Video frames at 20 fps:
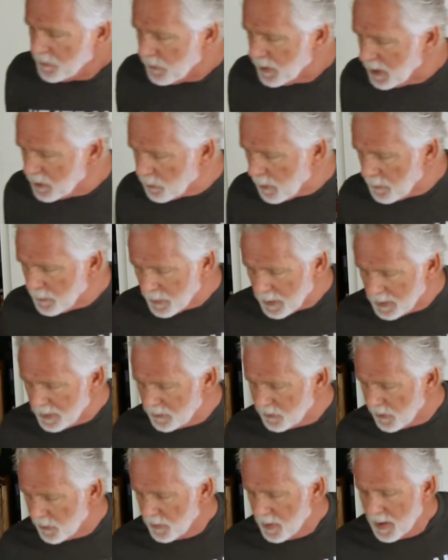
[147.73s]
here's what we're going to
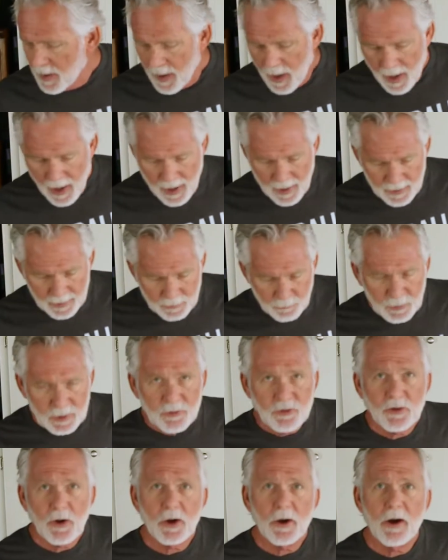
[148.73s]
do. You want to
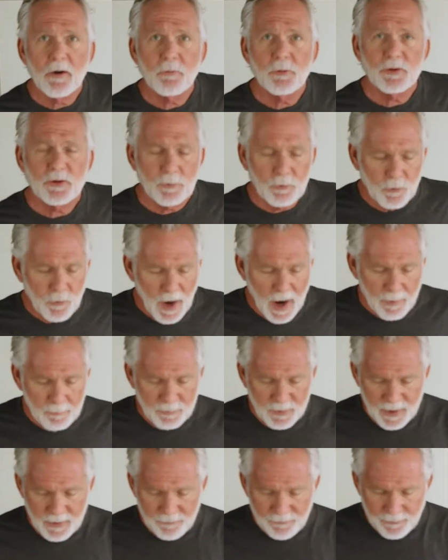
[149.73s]
start off with some ground
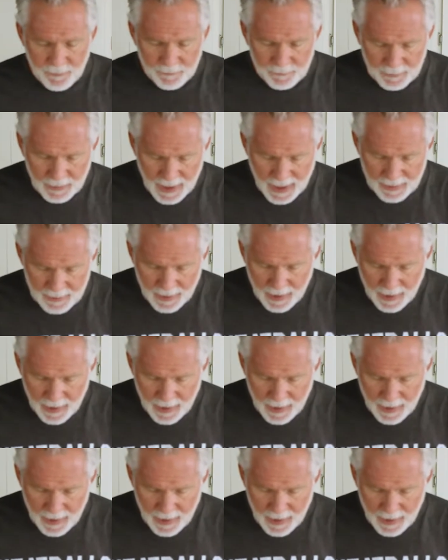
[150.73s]
beef, okay,